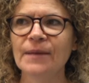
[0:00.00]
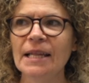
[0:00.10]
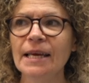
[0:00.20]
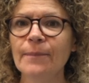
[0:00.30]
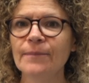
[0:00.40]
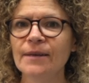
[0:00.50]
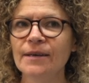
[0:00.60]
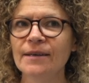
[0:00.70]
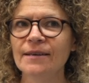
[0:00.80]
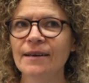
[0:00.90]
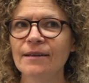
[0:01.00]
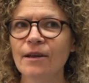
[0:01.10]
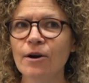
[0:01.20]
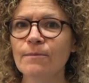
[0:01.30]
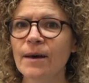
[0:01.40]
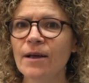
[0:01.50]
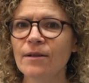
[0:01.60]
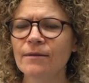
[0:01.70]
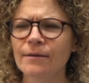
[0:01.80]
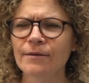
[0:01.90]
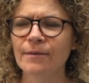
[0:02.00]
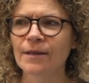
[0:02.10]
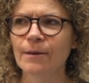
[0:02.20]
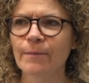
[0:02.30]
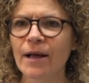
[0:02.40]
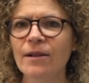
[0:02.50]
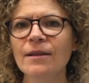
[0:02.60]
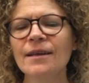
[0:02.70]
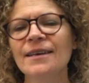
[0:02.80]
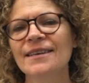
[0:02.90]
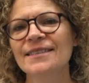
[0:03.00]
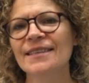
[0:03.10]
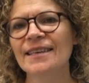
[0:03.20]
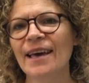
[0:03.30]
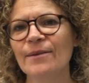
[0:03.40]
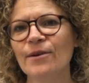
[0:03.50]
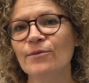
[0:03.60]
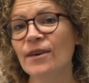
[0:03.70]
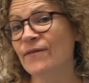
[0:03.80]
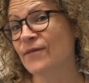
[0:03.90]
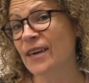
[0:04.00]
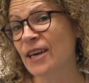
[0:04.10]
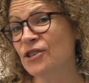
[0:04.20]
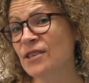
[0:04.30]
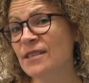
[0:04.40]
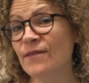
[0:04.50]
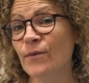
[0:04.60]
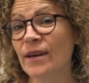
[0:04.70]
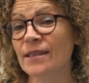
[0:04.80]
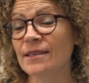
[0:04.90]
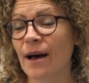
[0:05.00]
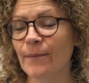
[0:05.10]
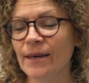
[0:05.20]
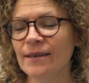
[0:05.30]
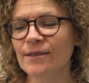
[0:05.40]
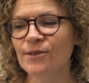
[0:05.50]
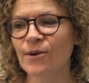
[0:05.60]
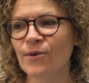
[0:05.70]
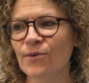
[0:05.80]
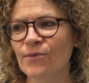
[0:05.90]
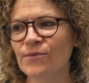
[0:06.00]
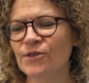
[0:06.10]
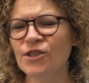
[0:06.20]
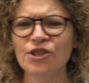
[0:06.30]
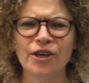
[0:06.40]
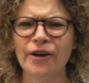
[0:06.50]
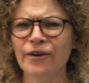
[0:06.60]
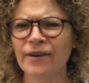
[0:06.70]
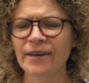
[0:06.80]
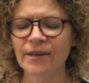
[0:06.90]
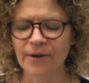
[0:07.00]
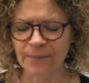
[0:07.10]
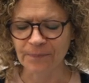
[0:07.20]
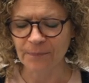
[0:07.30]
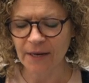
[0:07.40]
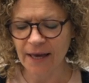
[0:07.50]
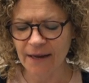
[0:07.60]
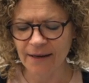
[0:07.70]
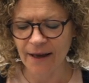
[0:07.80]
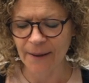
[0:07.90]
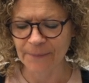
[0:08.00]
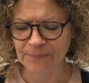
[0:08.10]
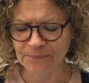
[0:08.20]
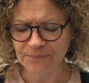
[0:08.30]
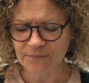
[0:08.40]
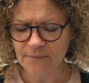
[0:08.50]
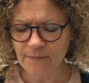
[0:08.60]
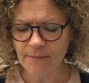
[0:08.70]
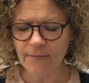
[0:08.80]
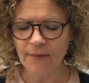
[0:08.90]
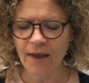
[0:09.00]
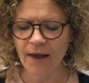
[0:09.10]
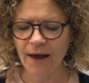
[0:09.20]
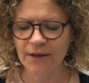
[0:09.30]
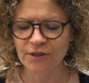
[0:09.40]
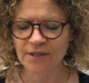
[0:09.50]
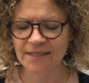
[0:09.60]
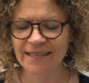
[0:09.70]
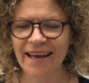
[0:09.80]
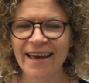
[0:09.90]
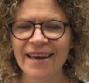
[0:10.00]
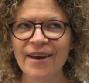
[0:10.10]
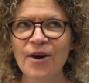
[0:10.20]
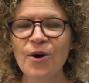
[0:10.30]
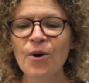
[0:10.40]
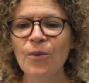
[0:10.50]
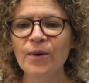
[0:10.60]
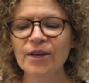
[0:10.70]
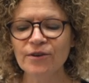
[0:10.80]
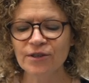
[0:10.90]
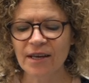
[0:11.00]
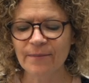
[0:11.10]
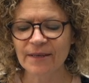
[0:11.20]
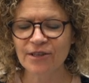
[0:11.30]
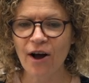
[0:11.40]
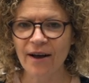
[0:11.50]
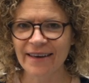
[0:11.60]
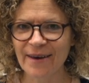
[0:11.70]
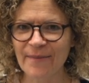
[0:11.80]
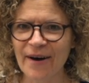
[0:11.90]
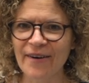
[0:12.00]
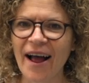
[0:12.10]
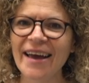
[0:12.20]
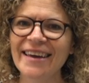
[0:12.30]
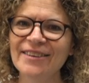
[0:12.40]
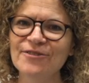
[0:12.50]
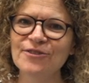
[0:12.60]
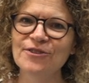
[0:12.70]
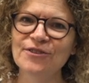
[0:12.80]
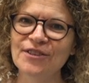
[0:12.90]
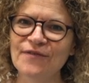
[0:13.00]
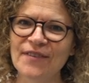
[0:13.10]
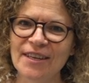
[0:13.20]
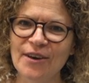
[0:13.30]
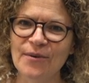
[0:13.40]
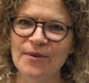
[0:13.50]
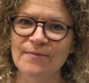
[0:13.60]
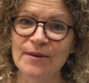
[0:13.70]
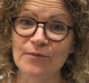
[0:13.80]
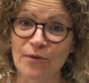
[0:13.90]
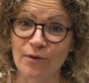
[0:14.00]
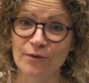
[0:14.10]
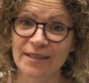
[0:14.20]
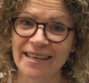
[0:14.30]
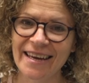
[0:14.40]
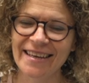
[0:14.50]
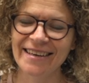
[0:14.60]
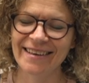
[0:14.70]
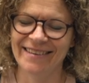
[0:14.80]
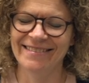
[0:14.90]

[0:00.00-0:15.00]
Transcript: click the alarm bell or the little bell to get notifications of when it's coming. So just share, you know. But again, um, I just today we are going to be talking about. I introduced the video with me roller skating,